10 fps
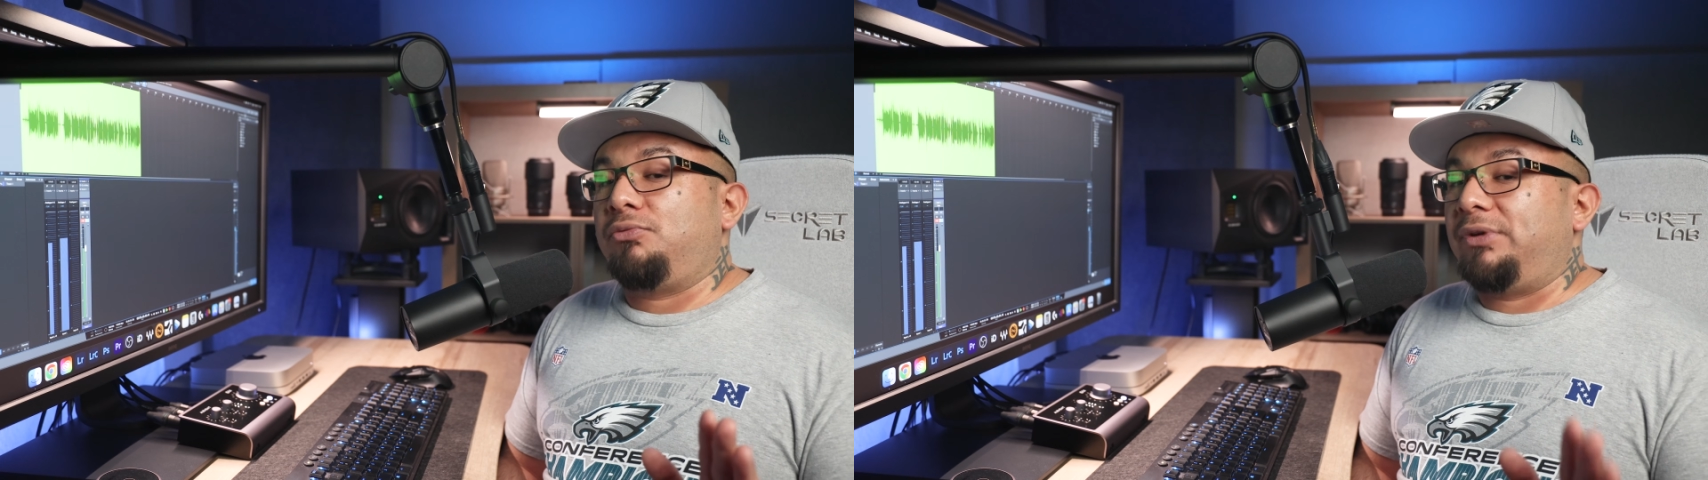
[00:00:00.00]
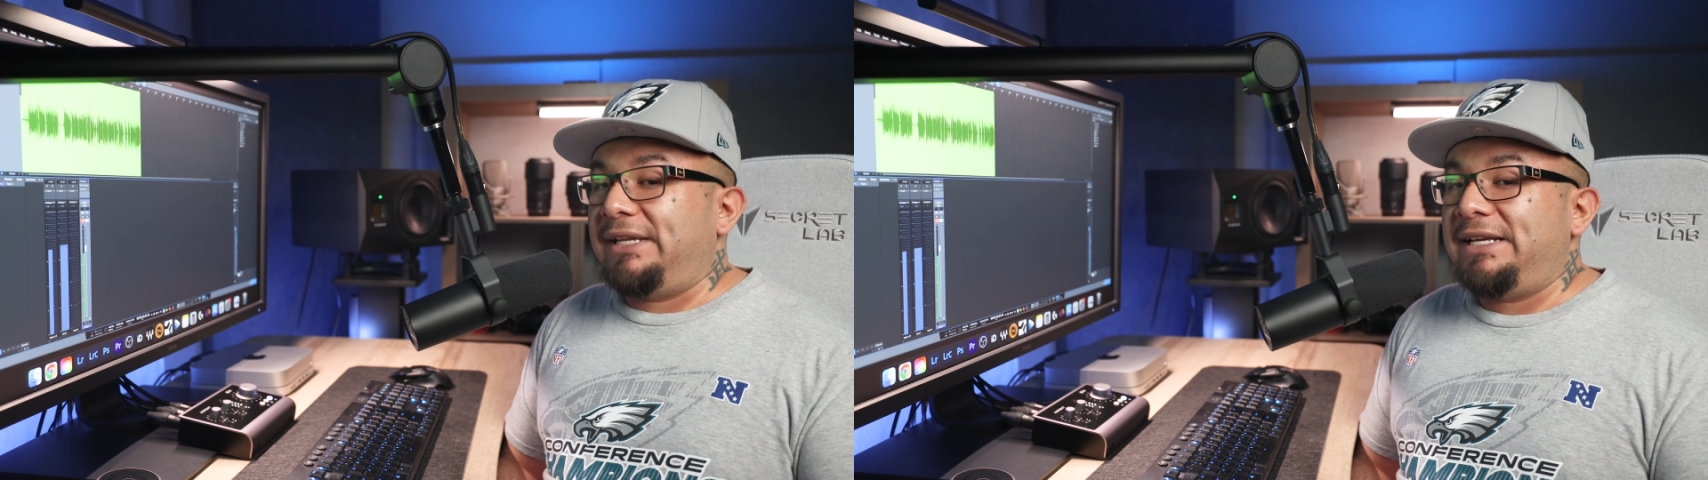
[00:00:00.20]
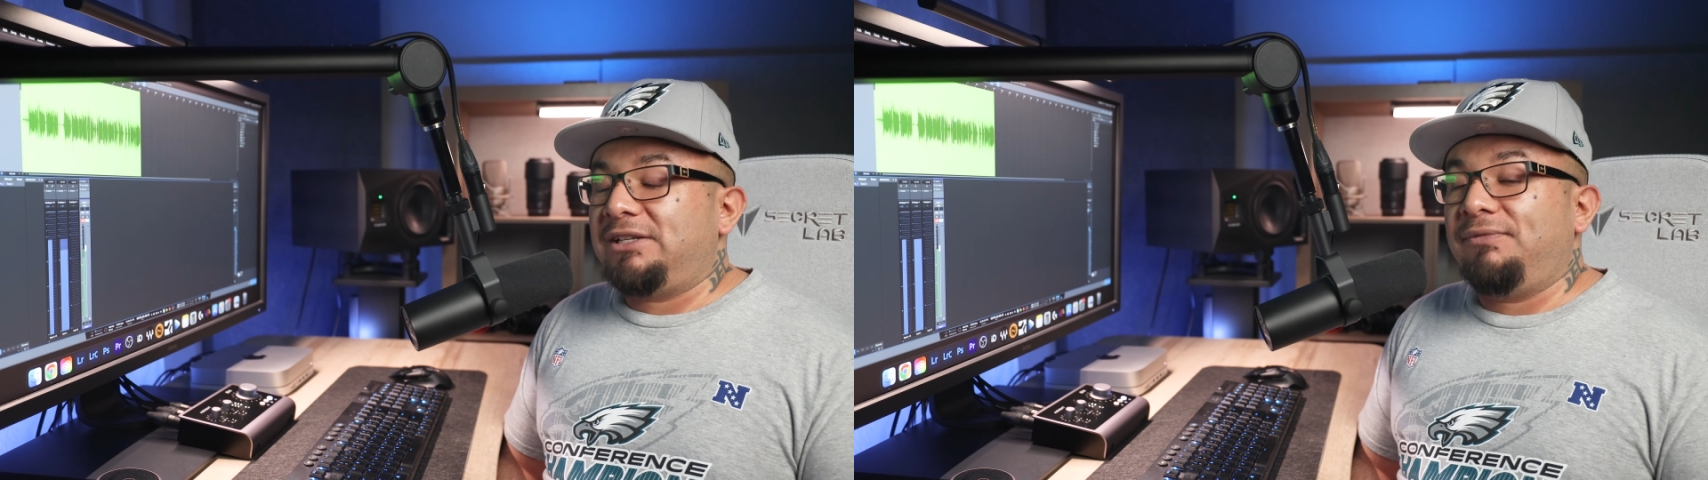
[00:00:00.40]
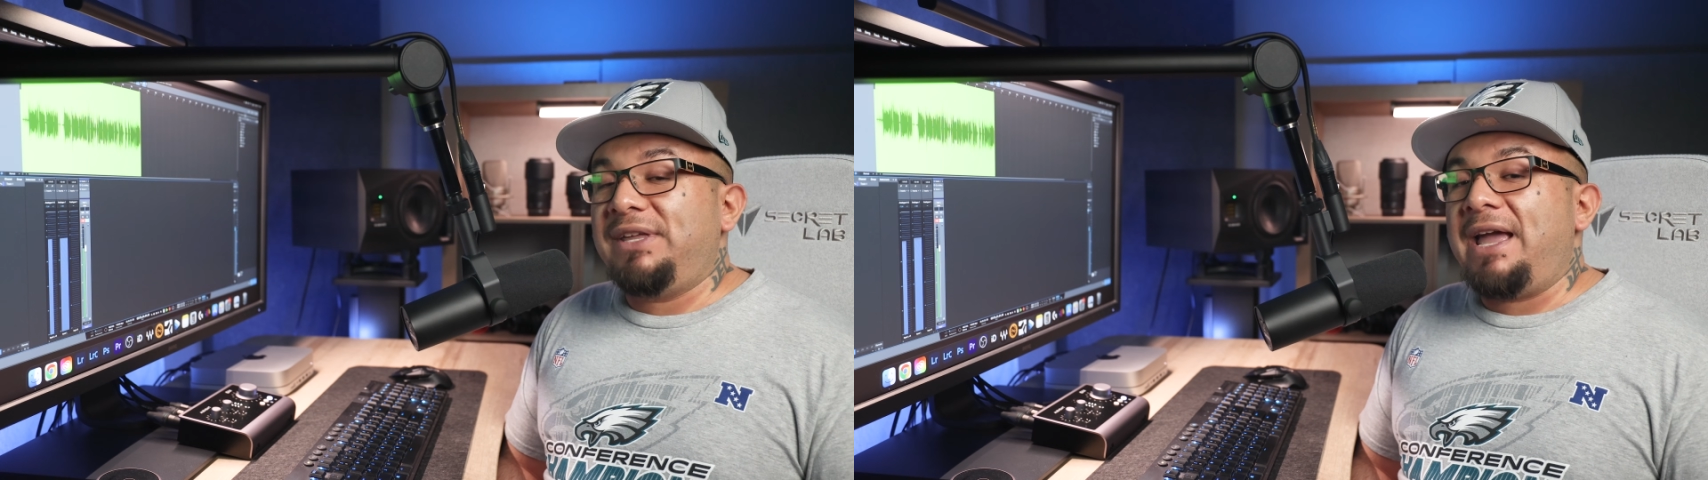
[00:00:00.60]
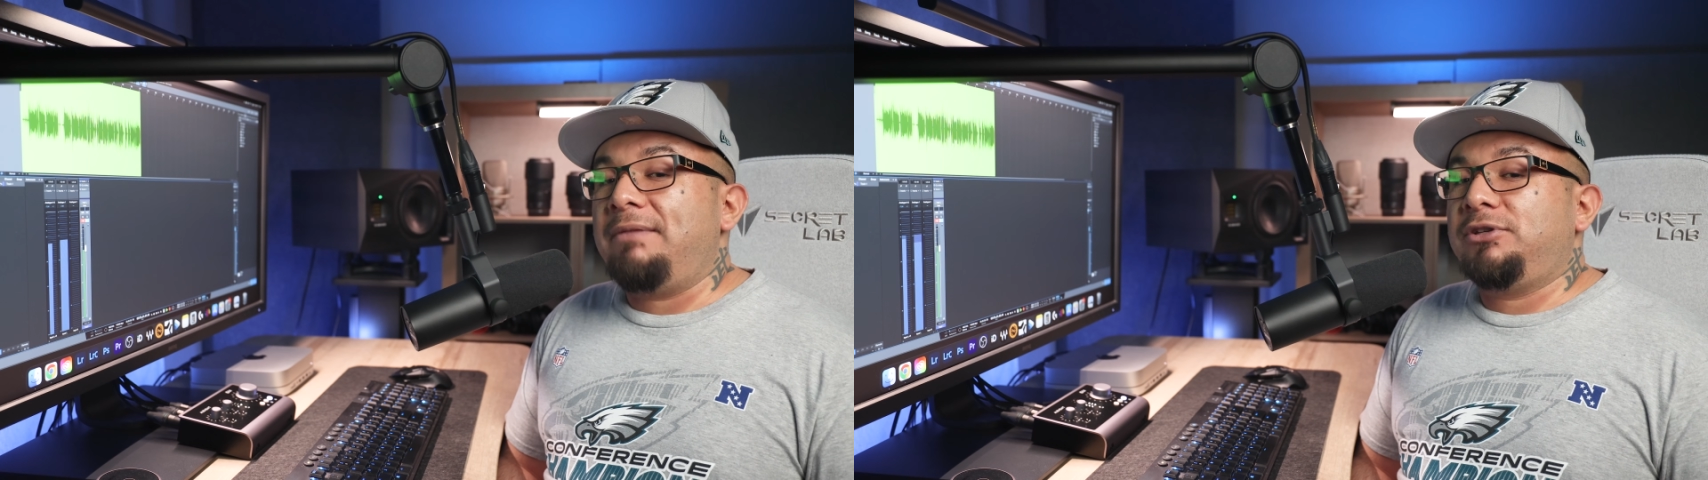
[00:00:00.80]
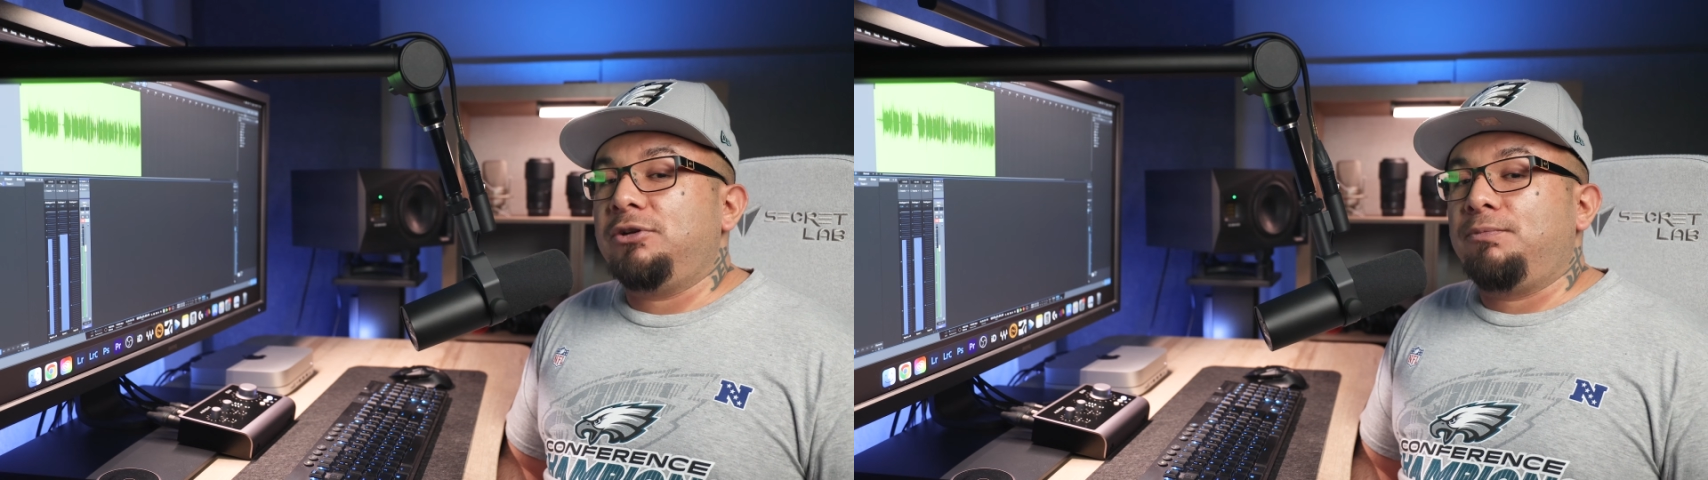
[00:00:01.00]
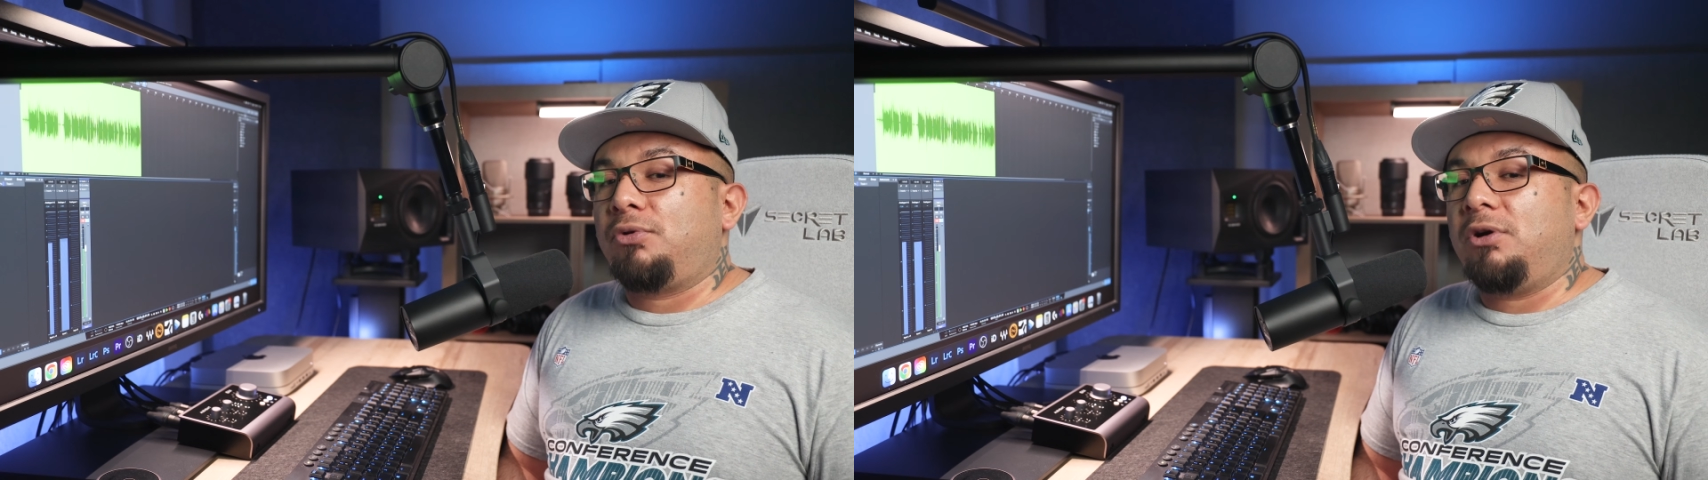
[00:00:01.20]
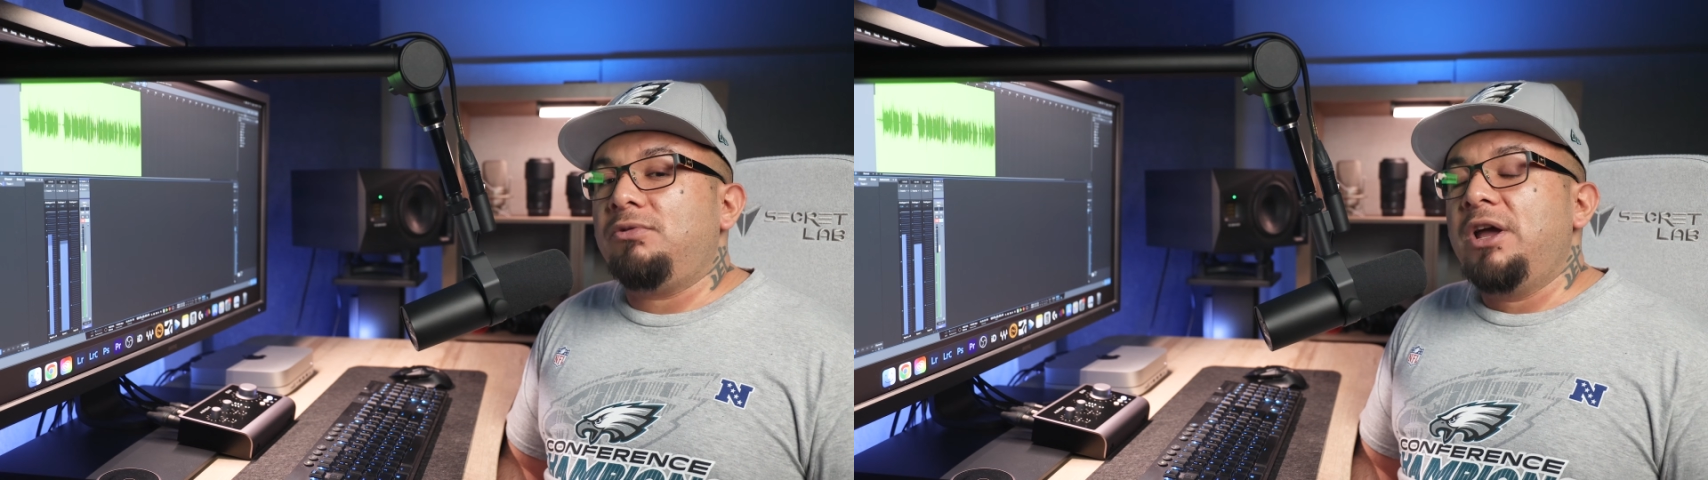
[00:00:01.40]
release of the M2
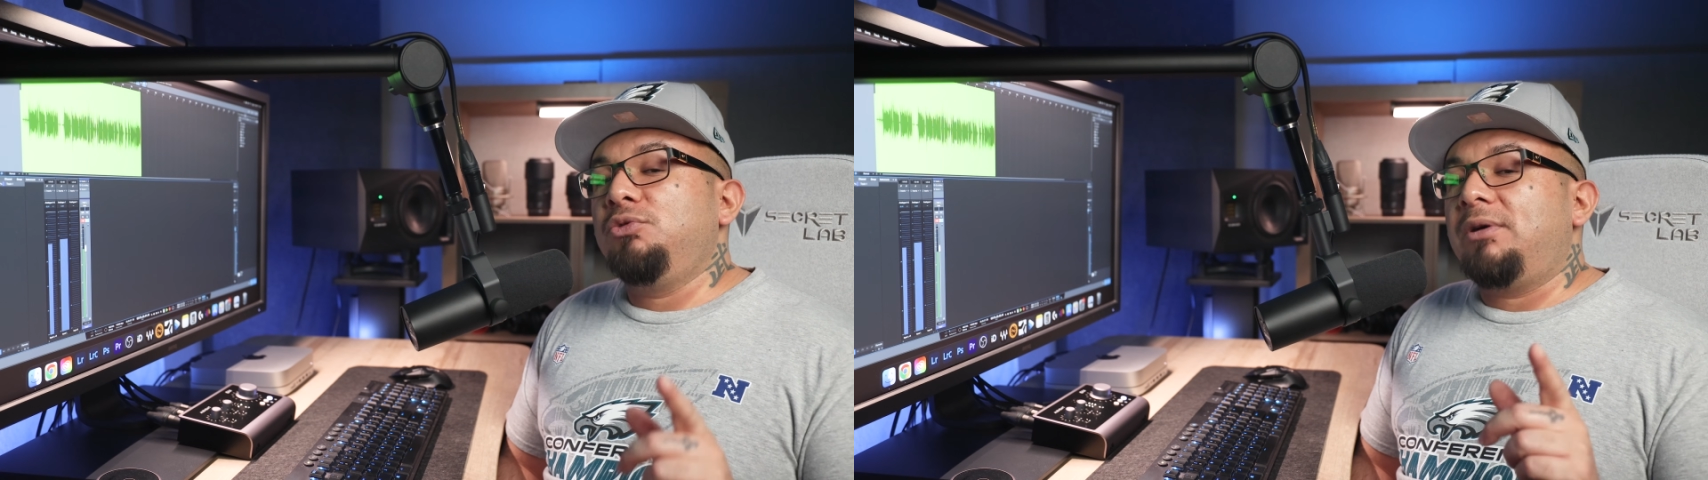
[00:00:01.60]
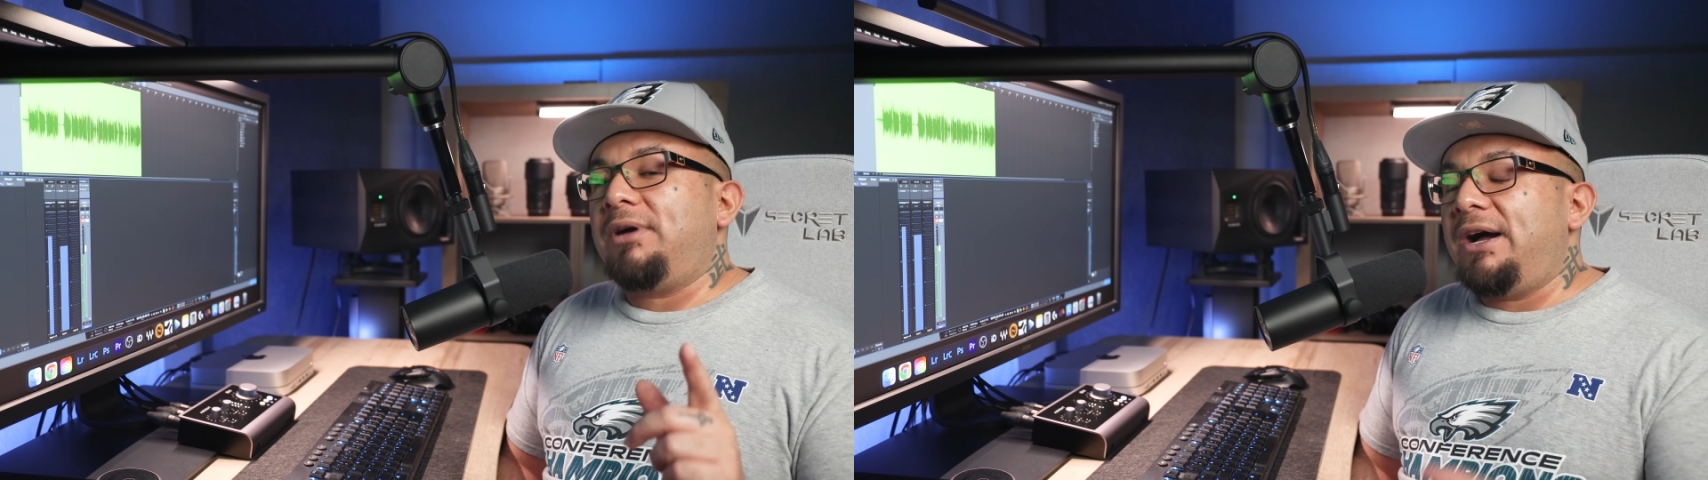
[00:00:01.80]
Pro, you will